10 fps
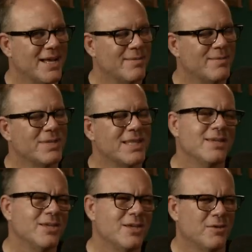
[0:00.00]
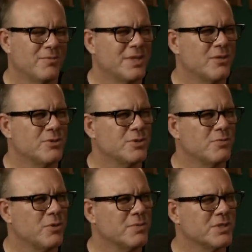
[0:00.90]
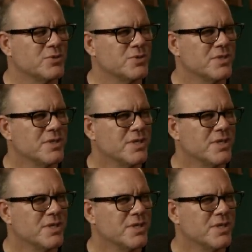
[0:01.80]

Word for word: i mean but that you know but those are moments